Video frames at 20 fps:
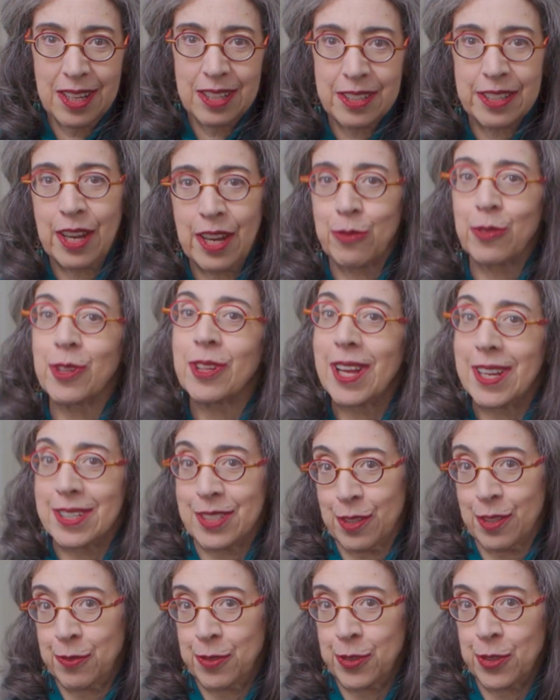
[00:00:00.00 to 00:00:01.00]
Now realize
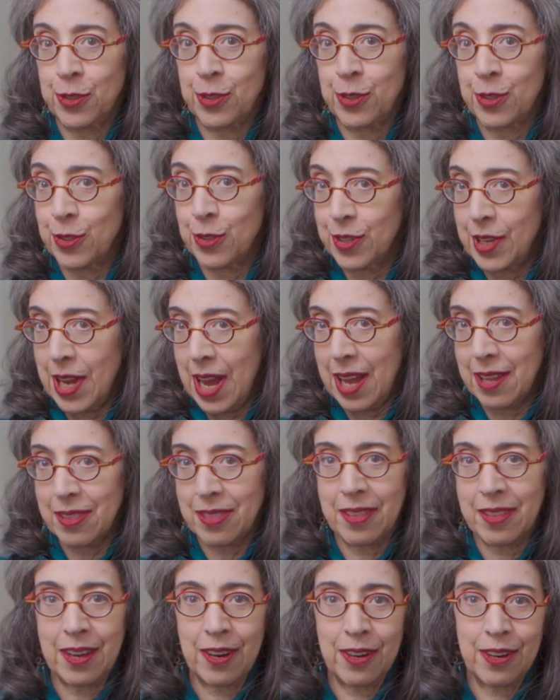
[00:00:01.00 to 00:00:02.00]
if you're not
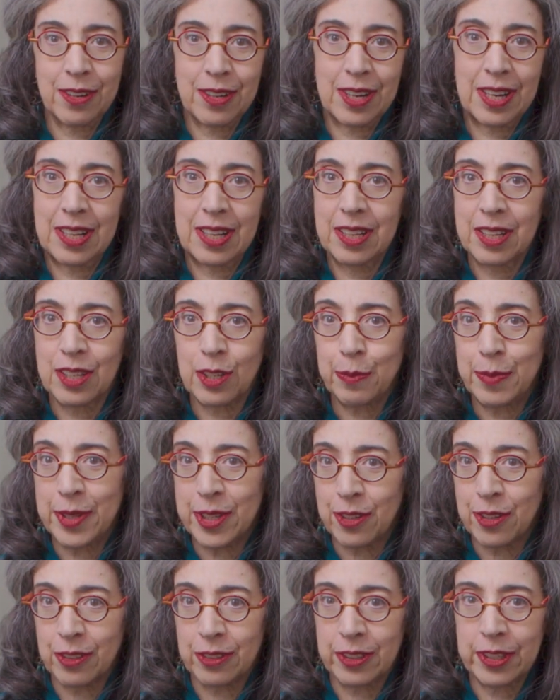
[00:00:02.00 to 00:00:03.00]
there a little bit
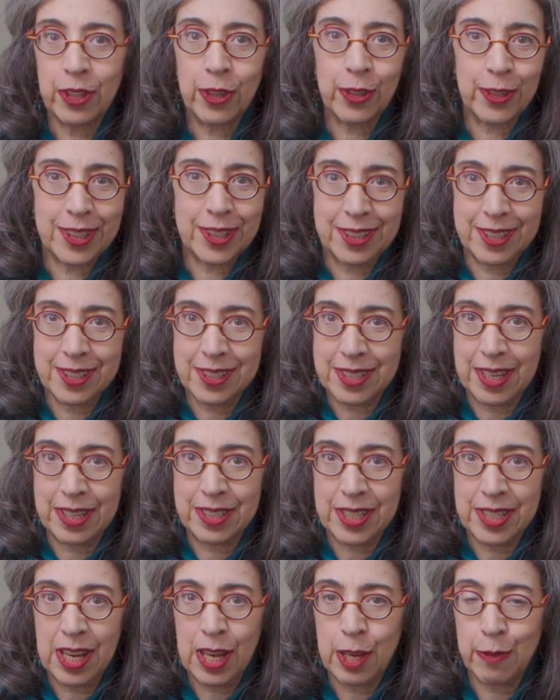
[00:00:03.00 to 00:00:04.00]
early or at least on
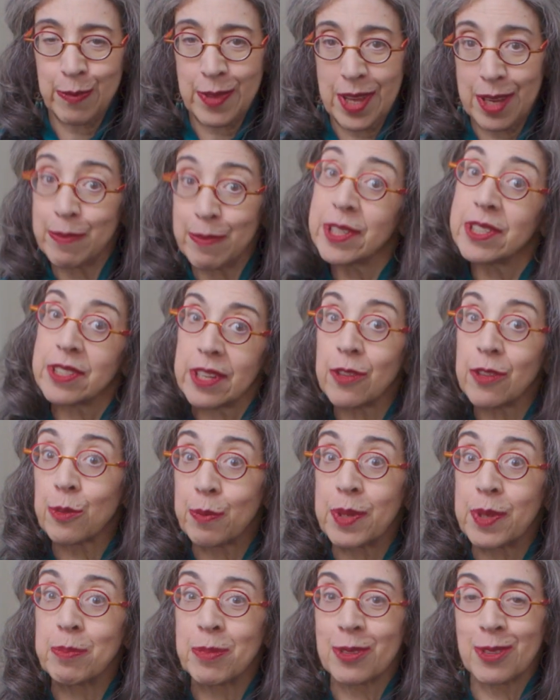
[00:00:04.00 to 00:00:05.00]
time, that means
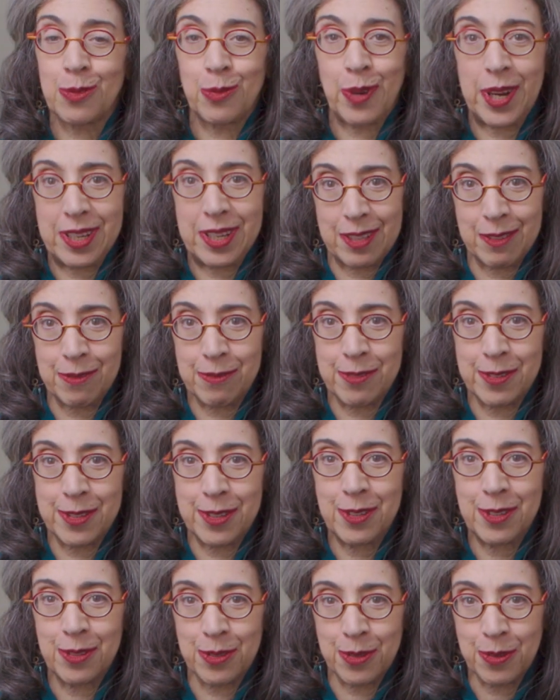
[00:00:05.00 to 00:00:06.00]
people are waiting for
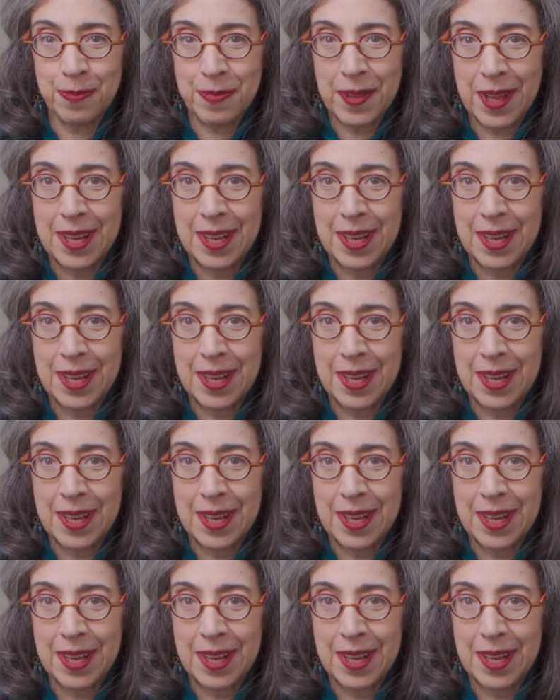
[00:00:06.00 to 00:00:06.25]
you.